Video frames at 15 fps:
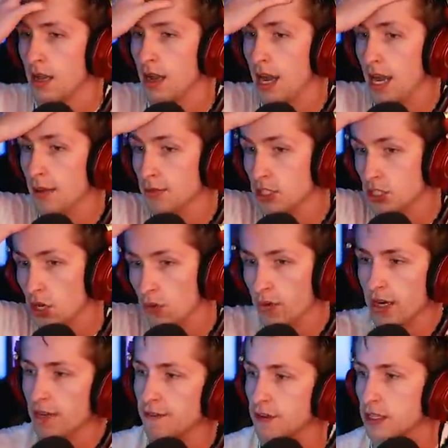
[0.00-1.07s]
I am so
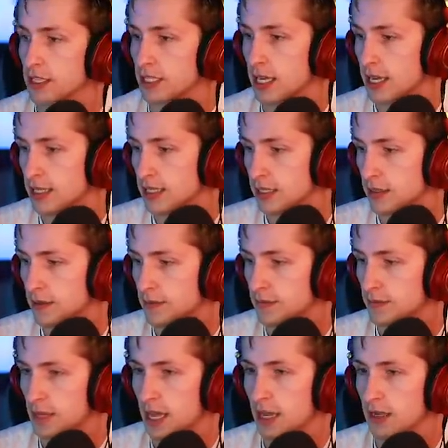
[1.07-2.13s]
ready for this, guys.
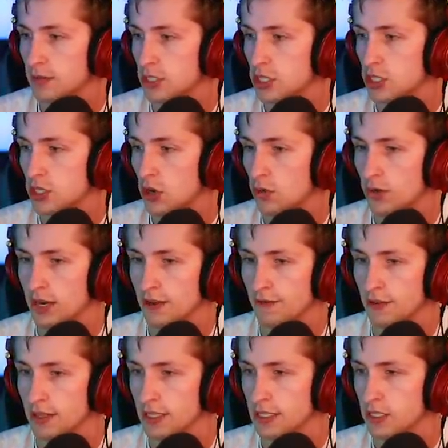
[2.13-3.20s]
I am so ready
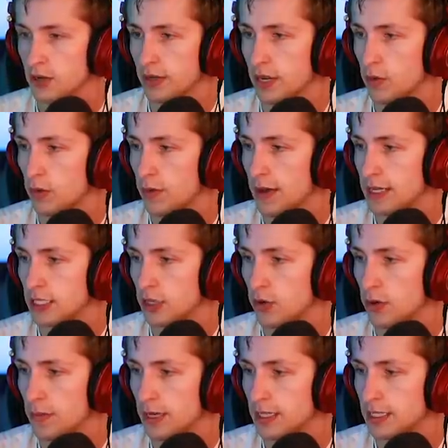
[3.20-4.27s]
for this. Okay, we're about to go
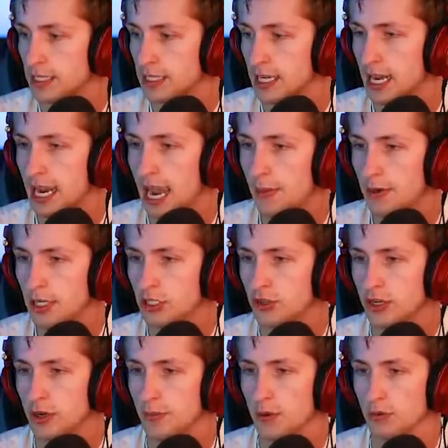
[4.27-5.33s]
up against this guy. I'm going to
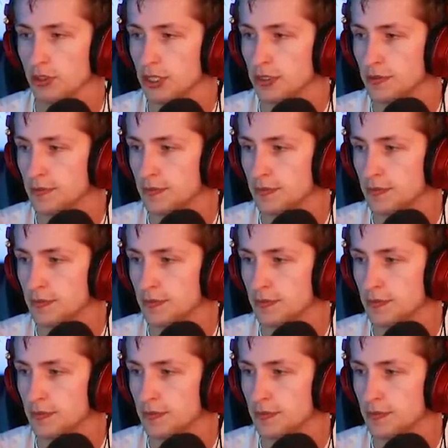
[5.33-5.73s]
drink a potion.